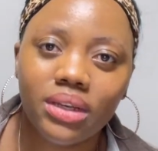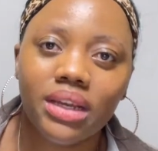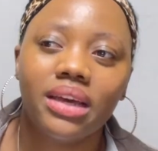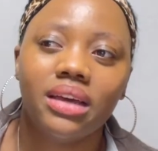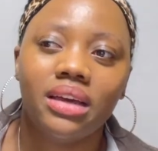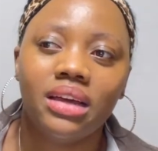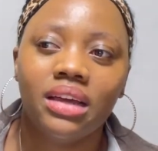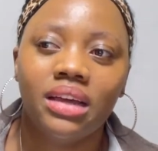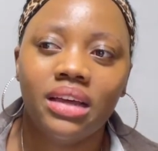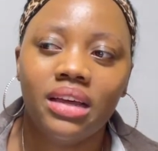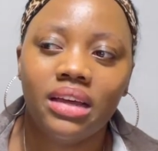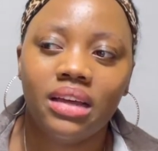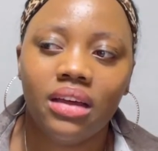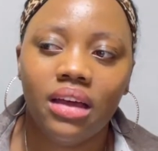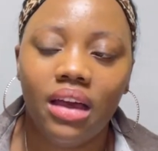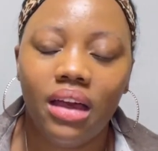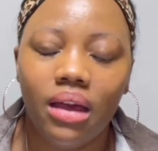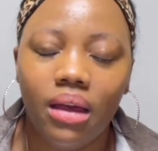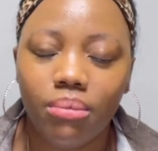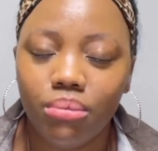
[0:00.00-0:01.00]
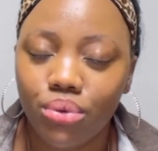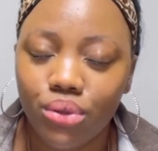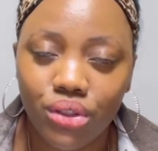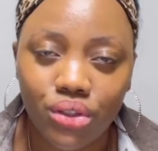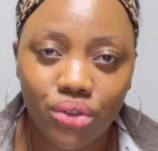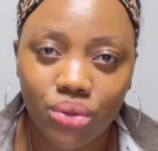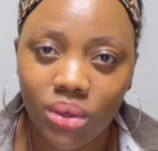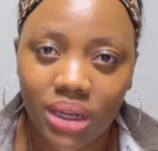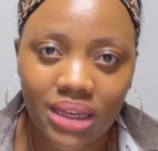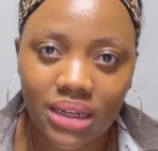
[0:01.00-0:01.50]
Like, I'm pretty
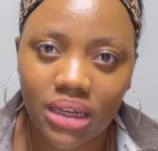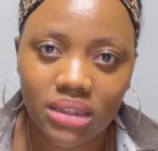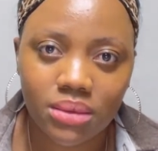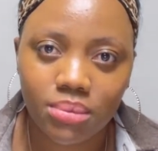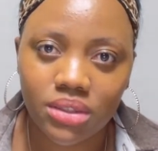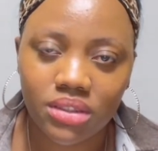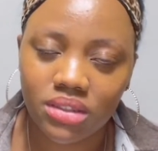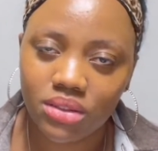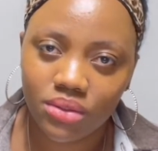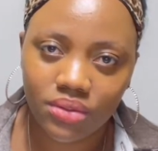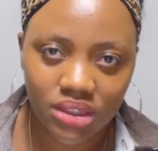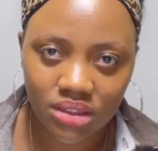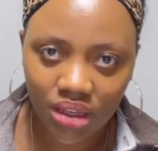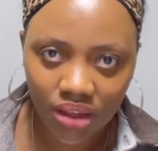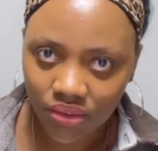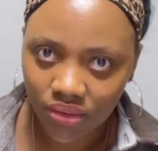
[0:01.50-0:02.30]
sure like 90% of us have